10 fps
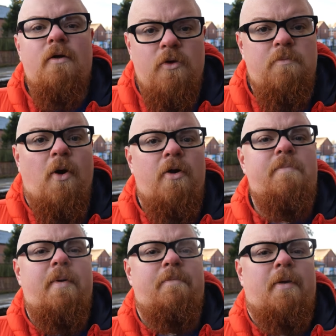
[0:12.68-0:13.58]
Good
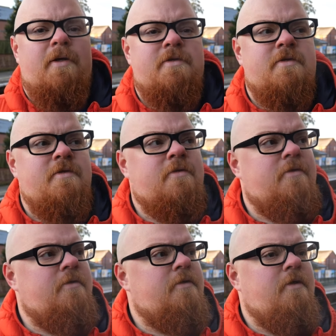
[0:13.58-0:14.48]
morning, Bimblers.
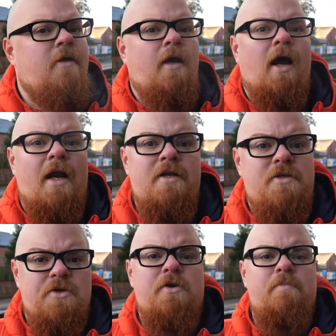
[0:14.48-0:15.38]
And you
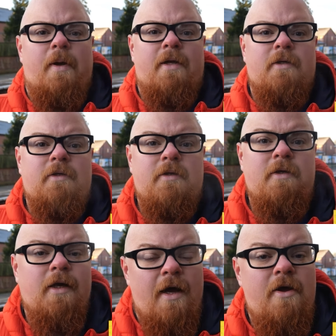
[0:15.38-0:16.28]
join me
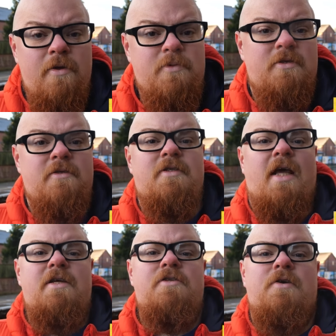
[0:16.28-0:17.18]
at Ermston
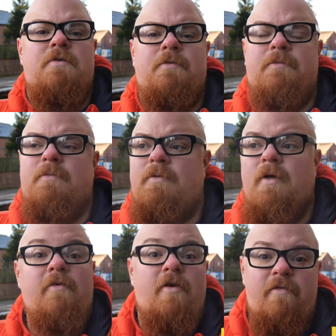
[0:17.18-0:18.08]
Station
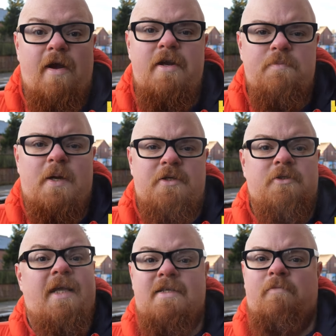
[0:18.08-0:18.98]
for a very special
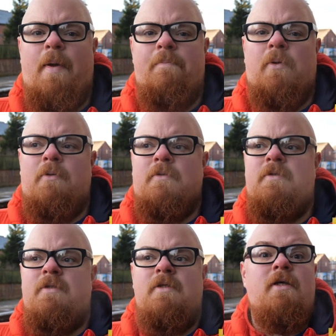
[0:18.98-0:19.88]
set of
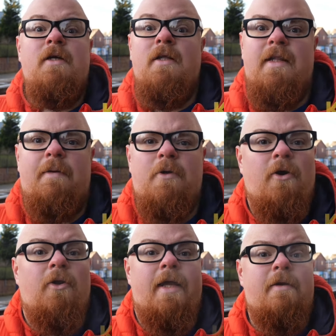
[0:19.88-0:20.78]
Bimbles that I'm
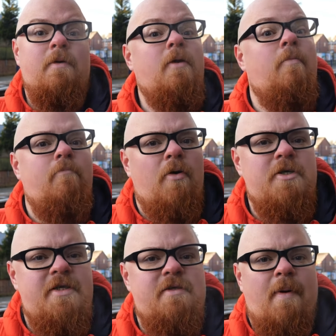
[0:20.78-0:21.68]
calling
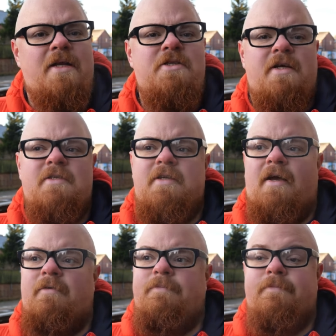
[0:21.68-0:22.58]
Morrissey's
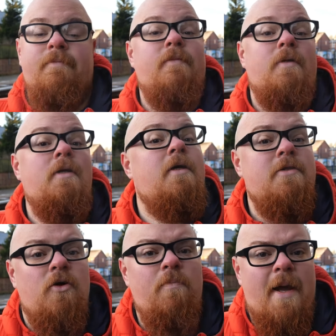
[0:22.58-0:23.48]
Manchester.
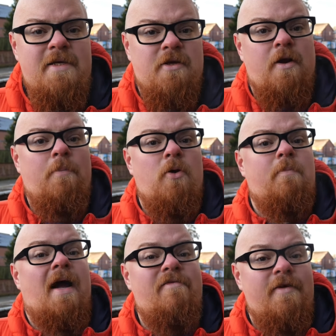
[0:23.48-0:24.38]
It's all based on a book
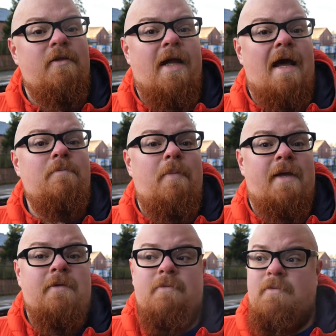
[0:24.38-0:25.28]
by Phil
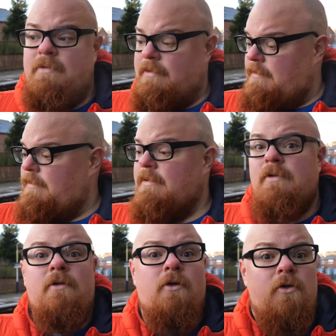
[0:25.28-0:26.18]
Gattenby
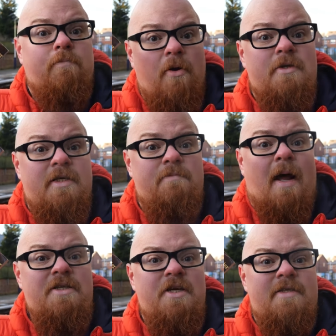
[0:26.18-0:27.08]
called Morrissey's
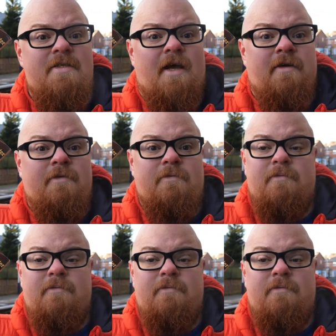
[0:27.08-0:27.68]
Manchester.